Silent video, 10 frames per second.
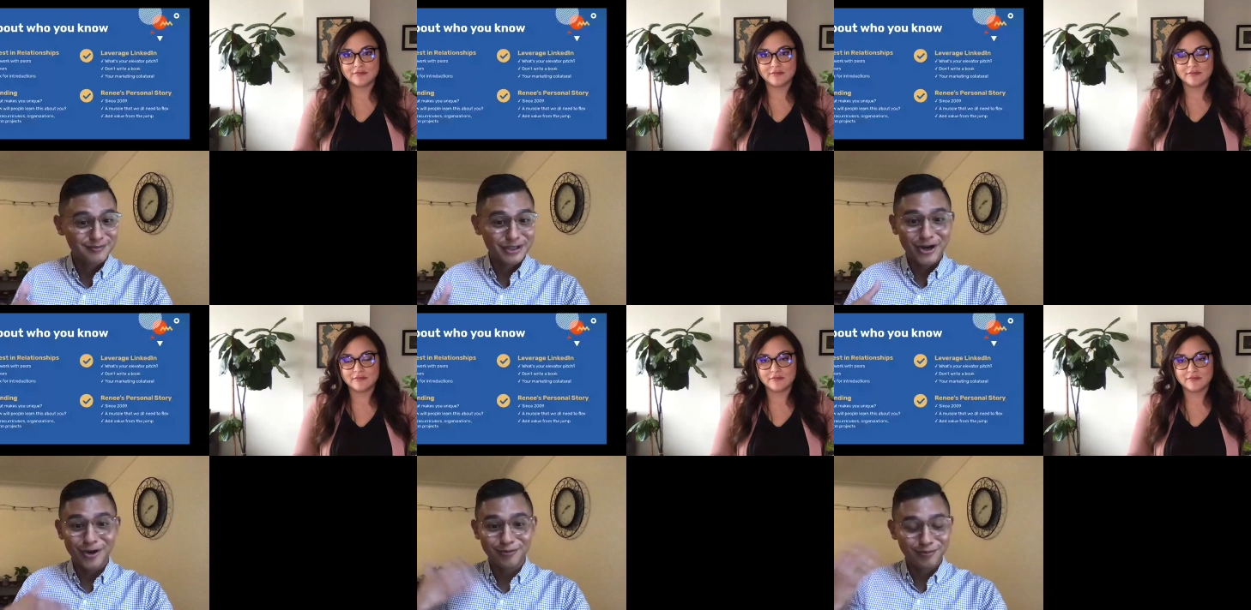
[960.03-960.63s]

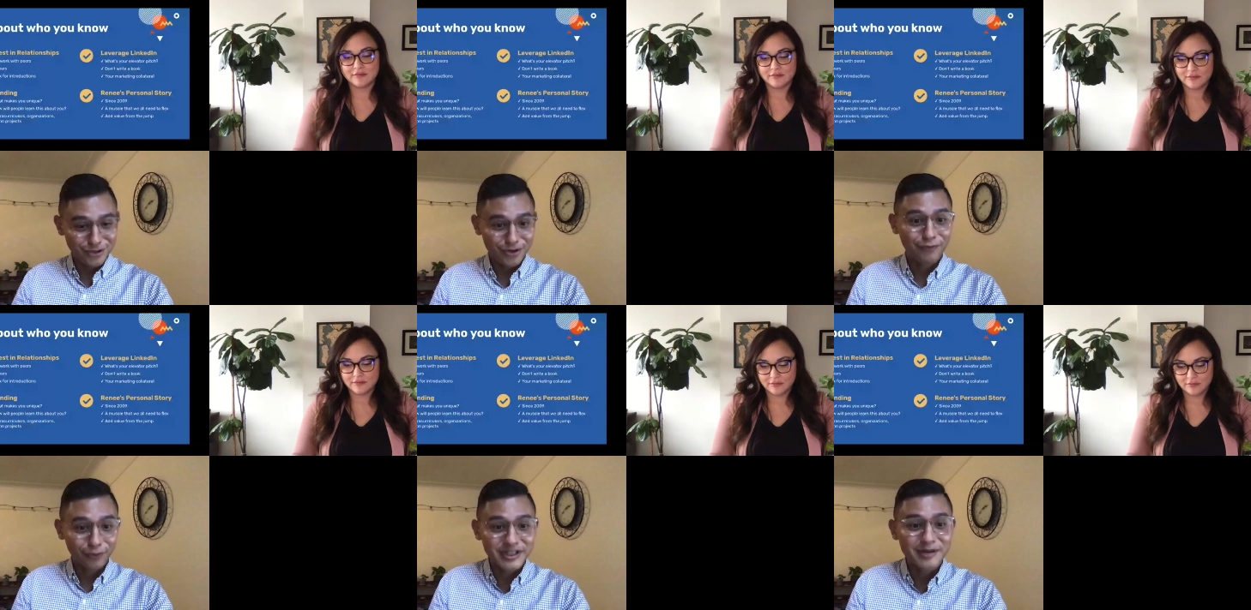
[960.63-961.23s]
Speaker 1: know your
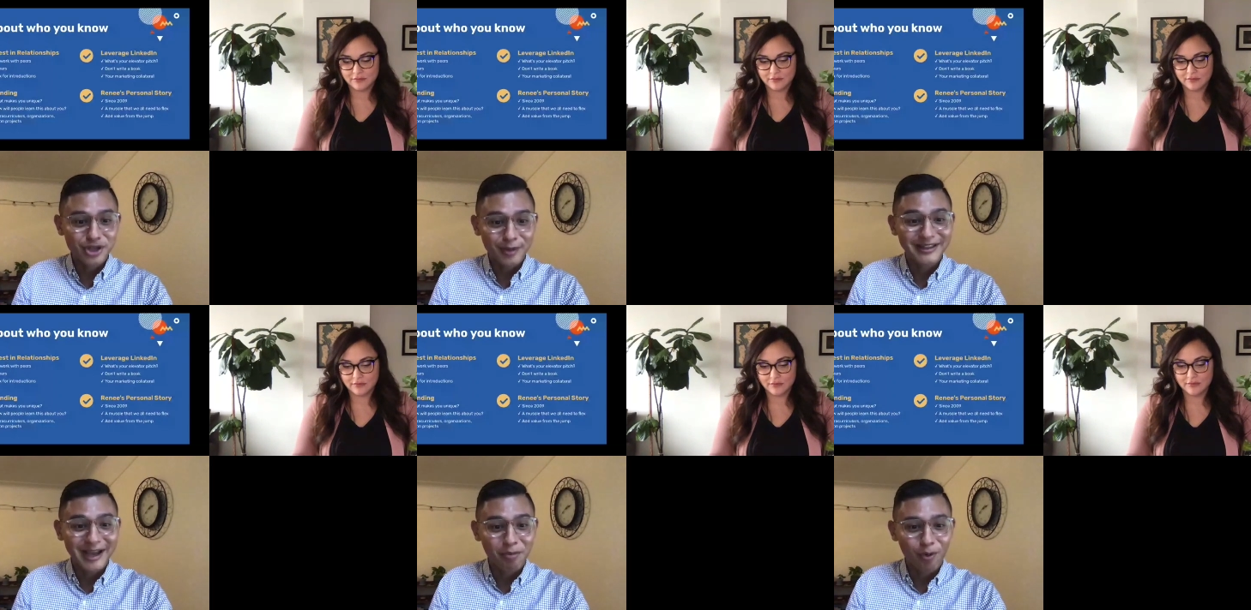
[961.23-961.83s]
full time job at
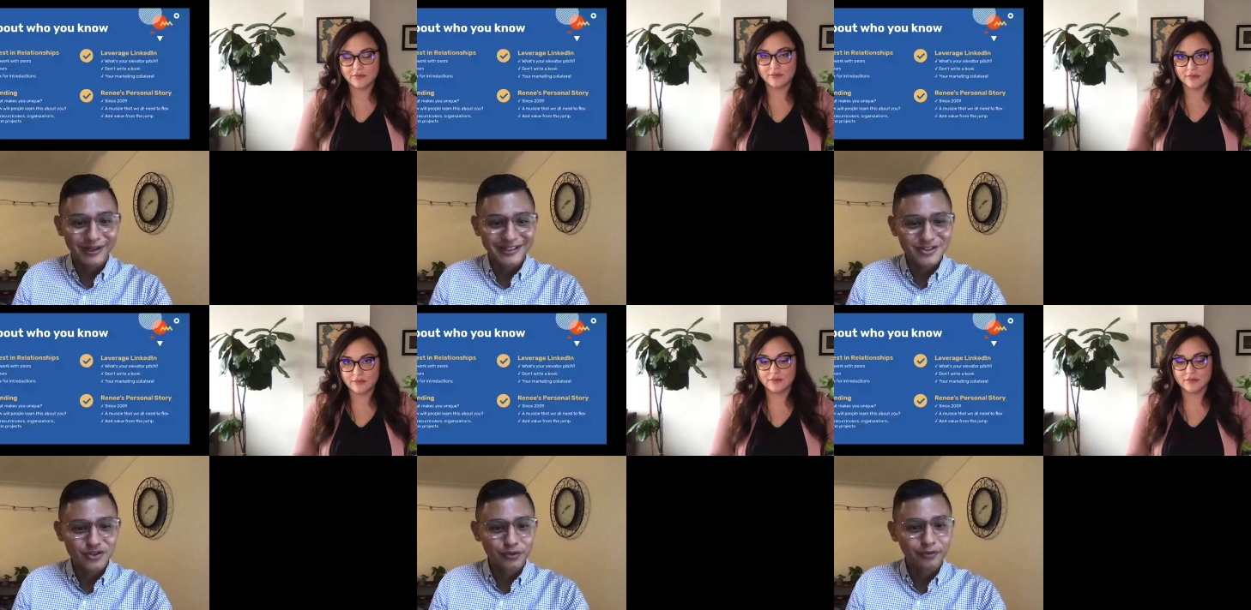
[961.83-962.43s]
that point is to mm-hmm.